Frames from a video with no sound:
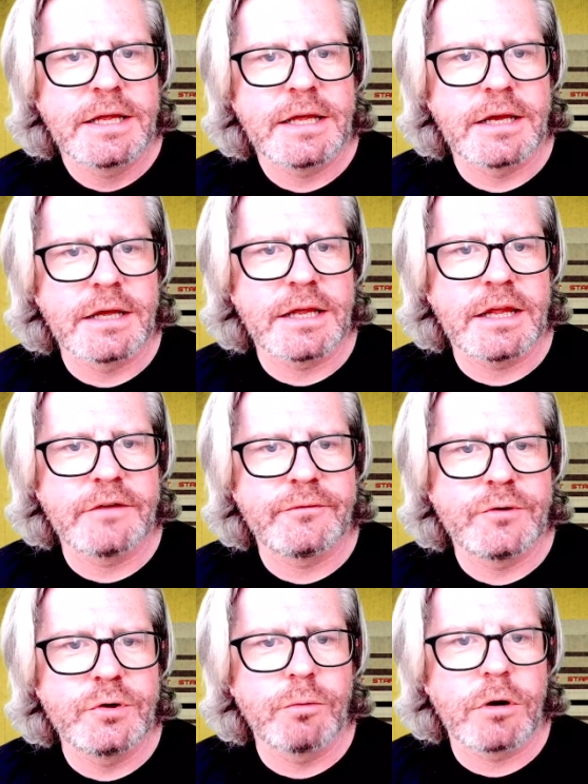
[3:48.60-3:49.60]
uh,
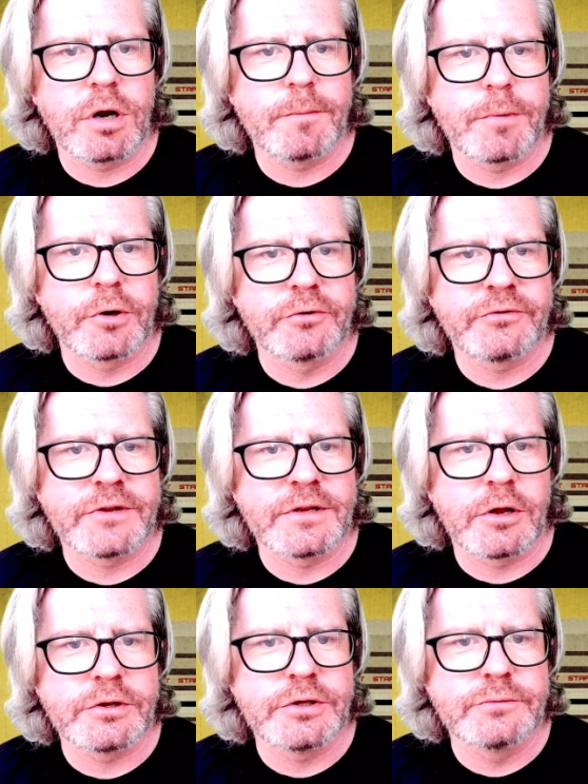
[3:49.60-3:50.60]
if you are a person
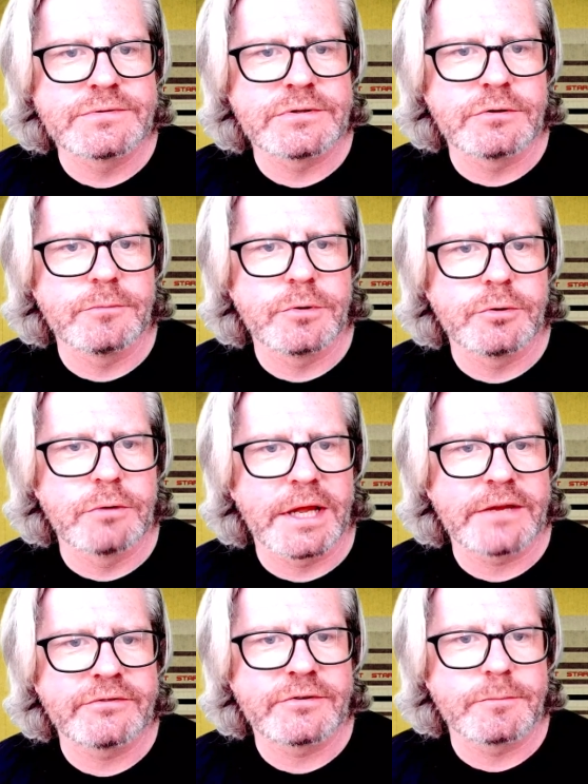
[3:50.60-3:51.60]
on YouTube who
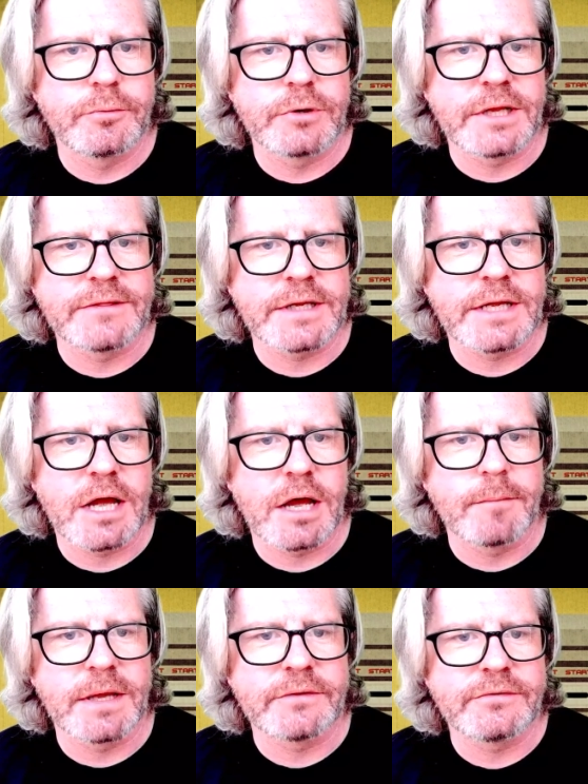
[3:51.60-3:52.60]
likes to put in the
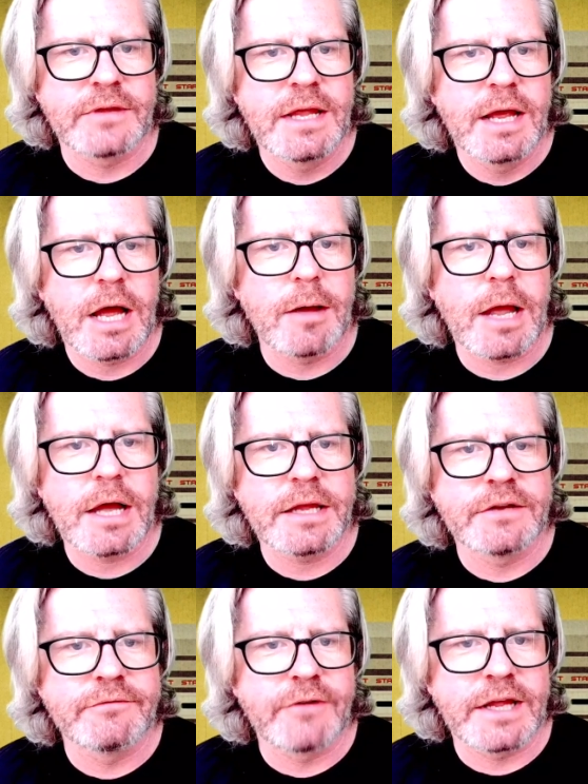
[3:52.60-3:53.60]
comments, I, I
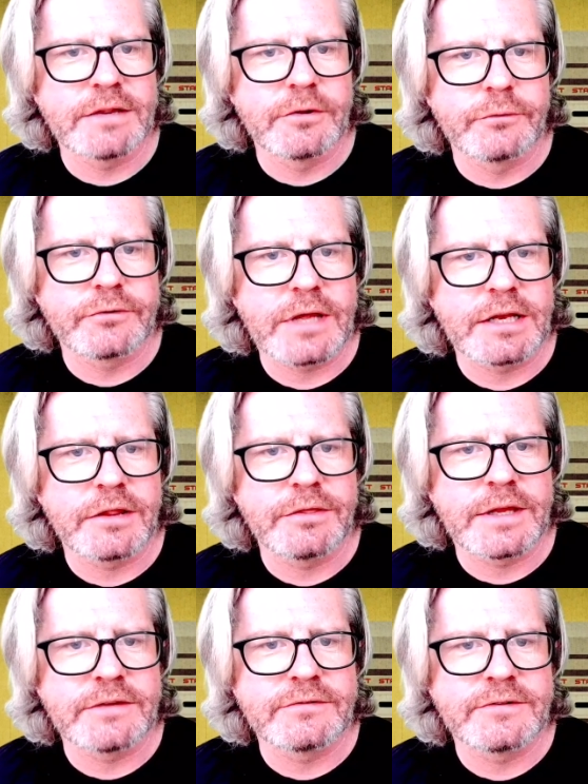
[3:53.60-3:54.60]
invite those kind of
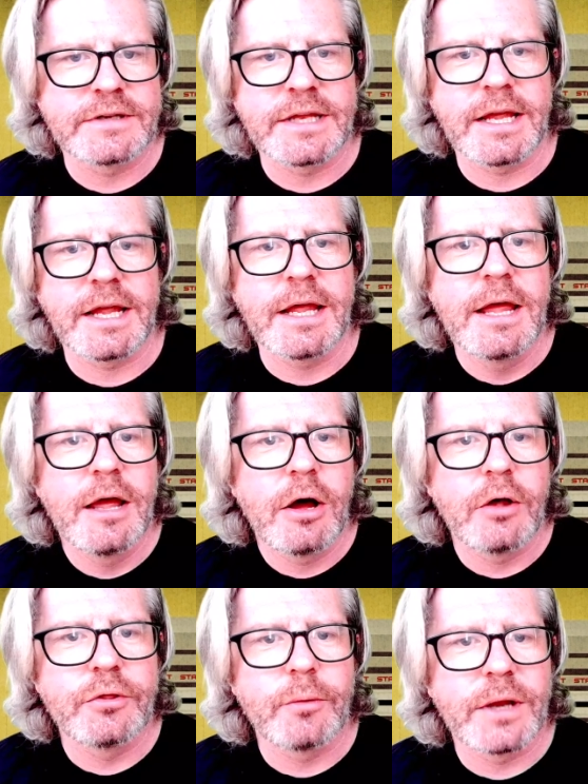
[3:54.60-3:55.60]
things today,
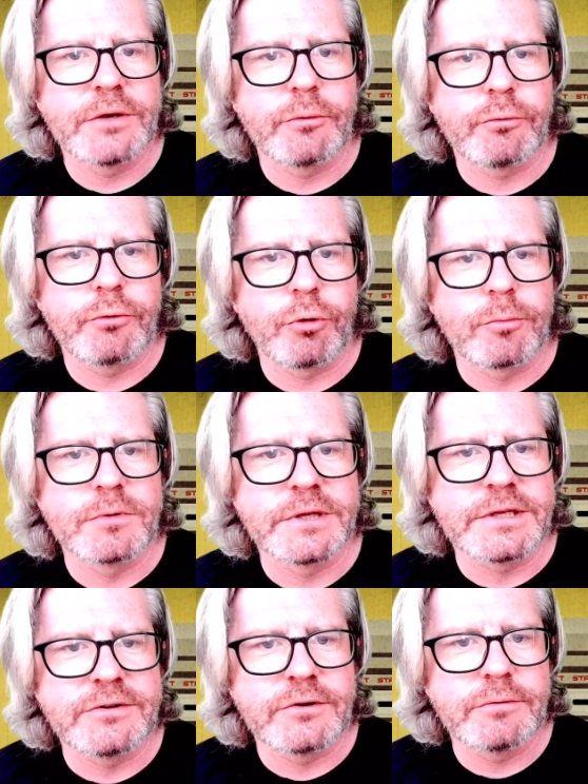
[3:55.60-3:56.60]
although I don't
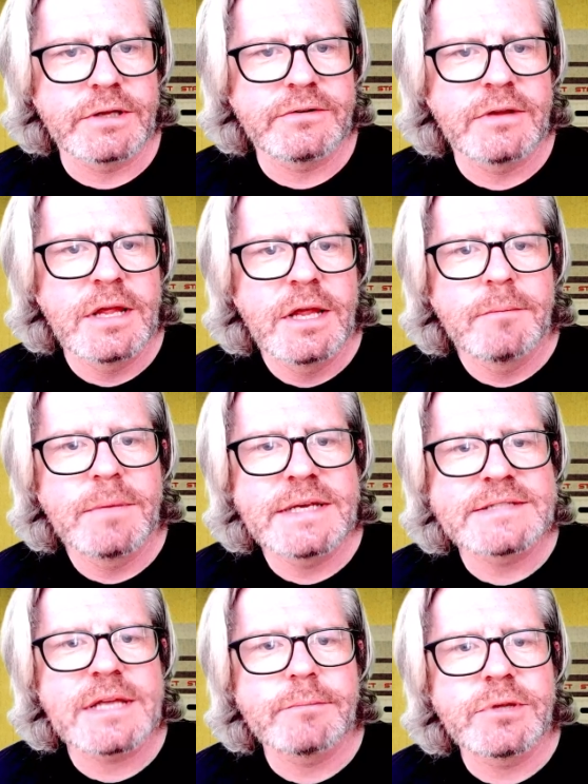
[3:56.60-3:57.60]
normally do it
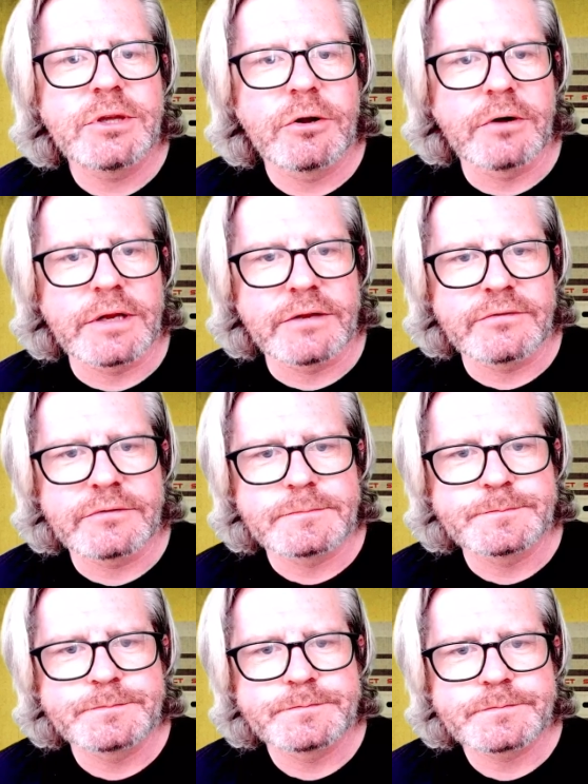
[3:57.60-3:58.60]
because I'm curious.
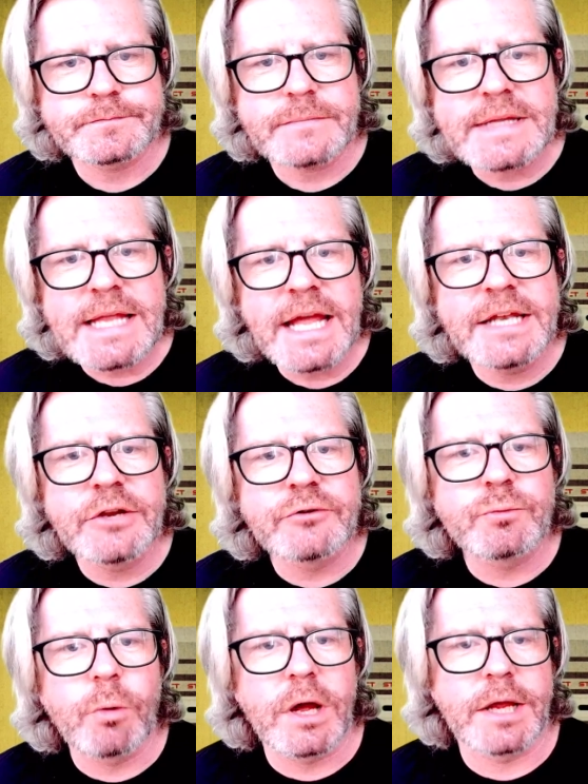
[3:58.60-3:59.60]
And
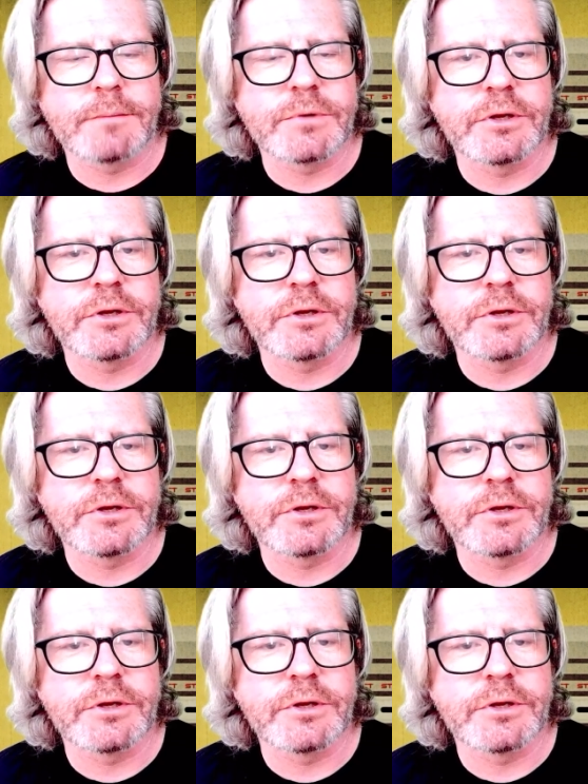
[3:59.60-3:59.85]
here's why I'm